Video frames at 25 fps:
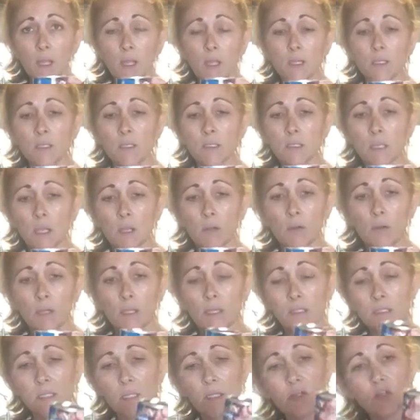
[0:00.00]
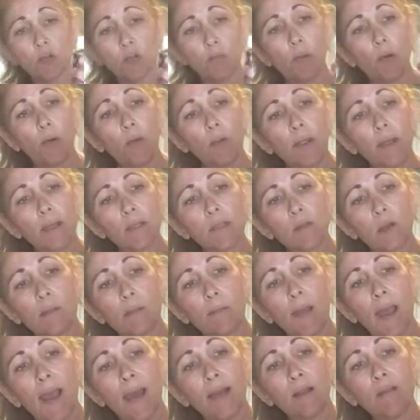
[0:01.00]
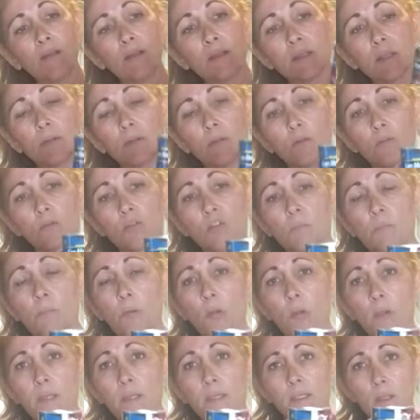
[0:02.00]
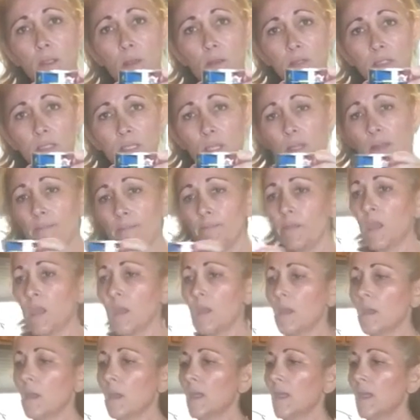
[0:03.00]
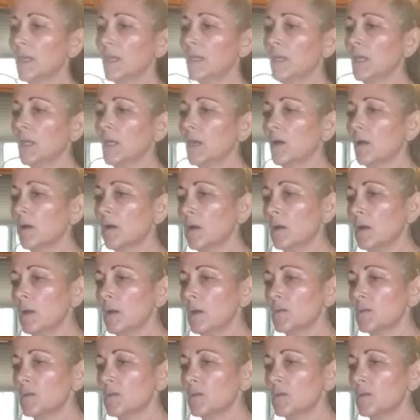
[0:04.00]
So he said chipotle, so I'm adding this little chipotle salsa in here.